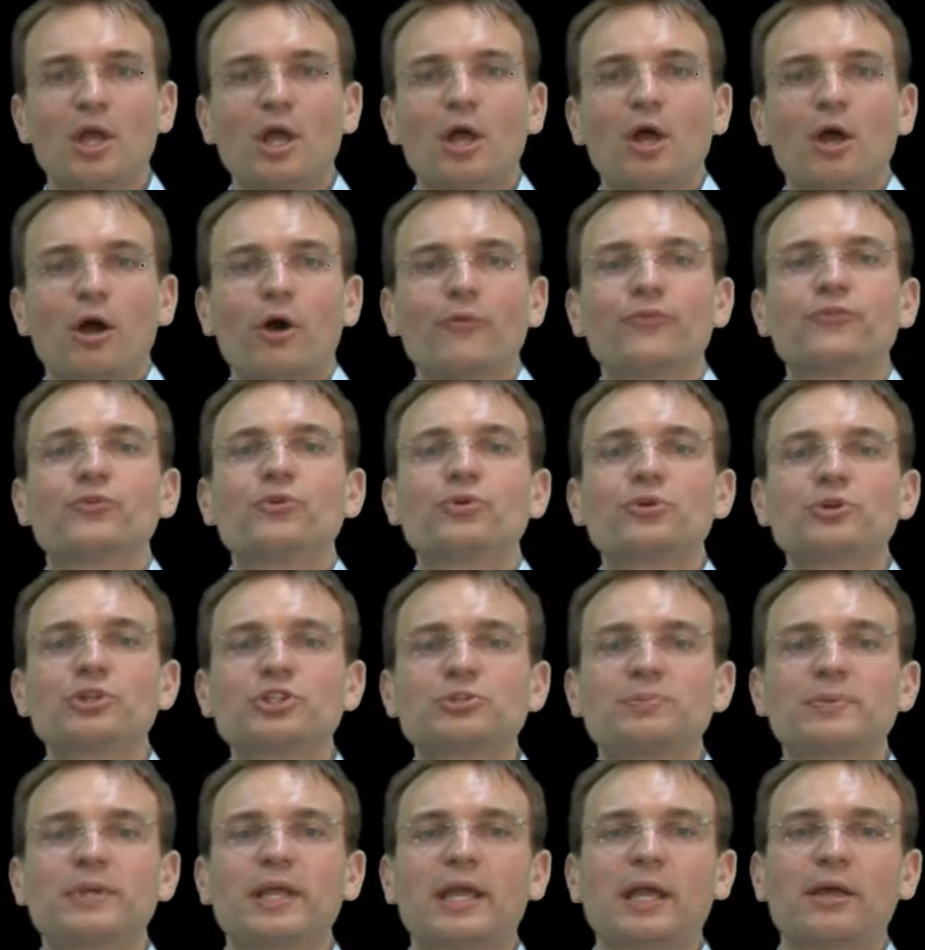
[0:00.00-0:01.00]
Of course,
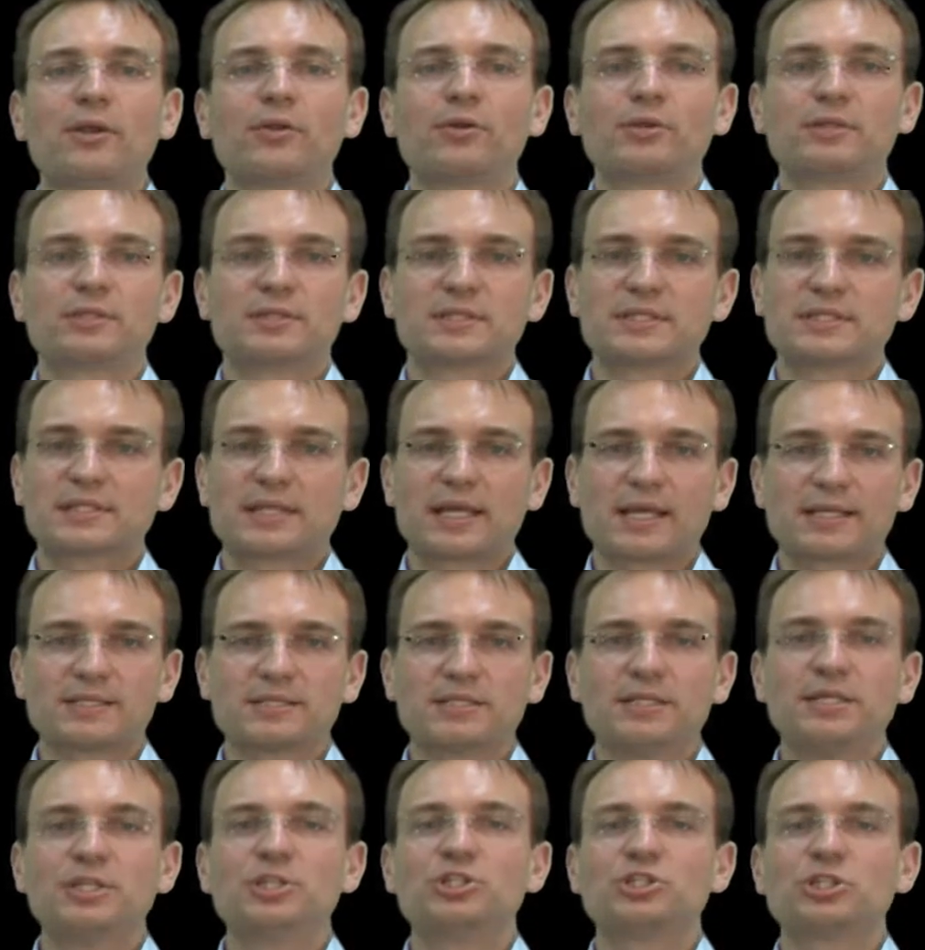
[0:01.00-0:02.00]
we cannot discuss
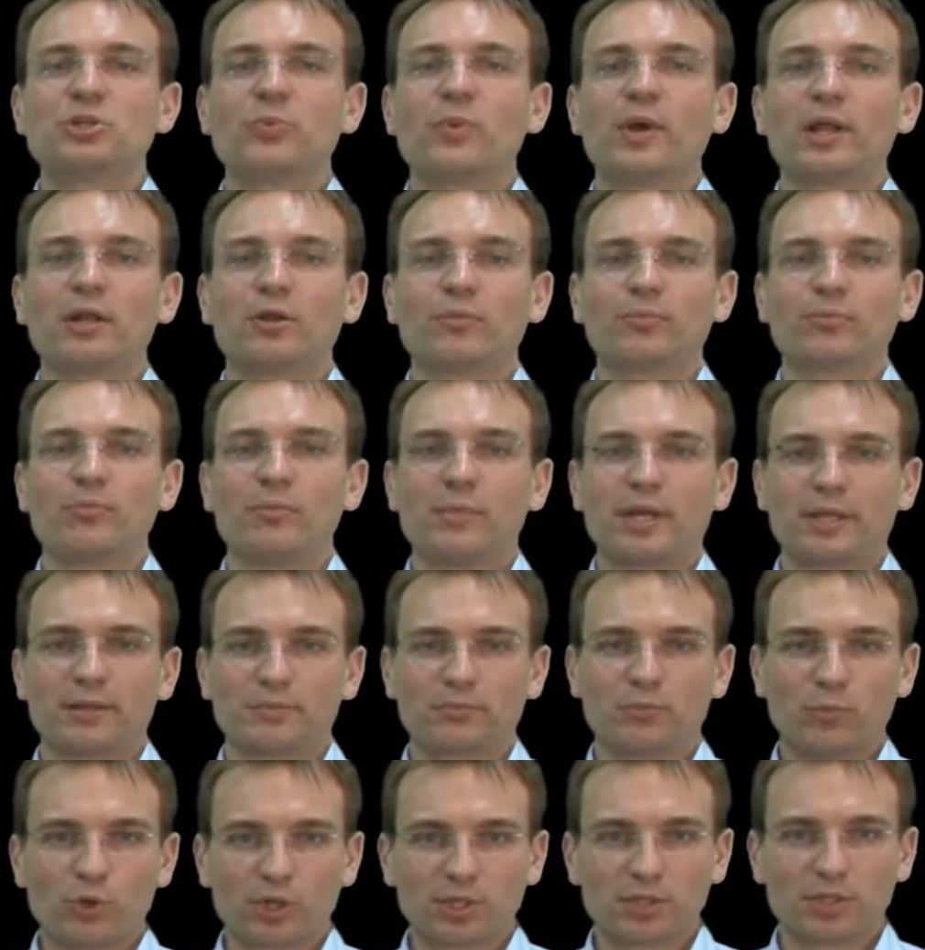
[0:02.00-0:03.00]
each developed
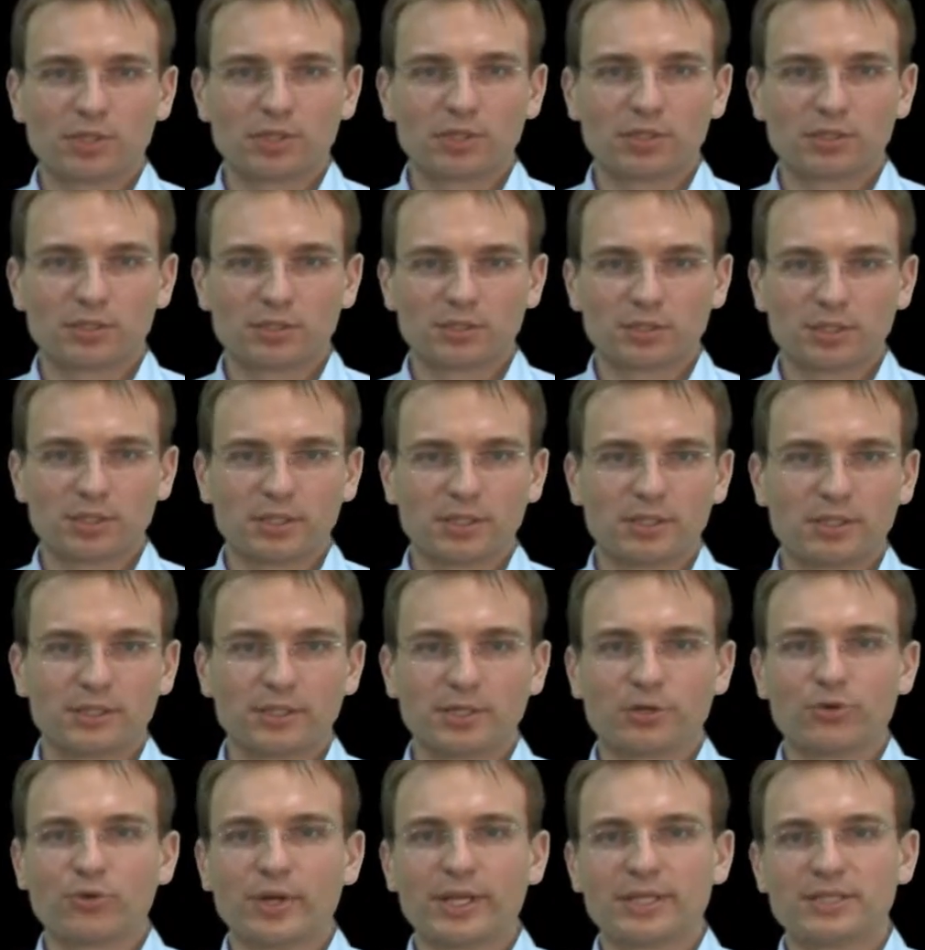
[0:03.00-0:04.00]
model in a
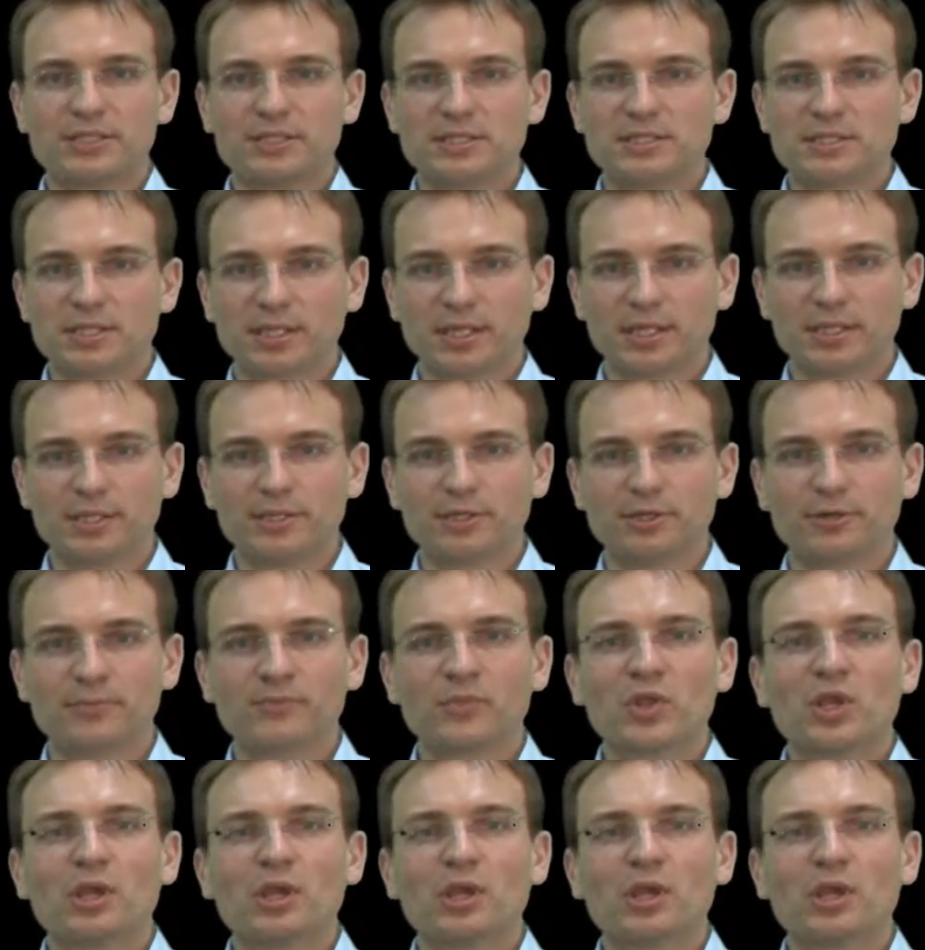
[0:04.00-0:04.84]
great detail here,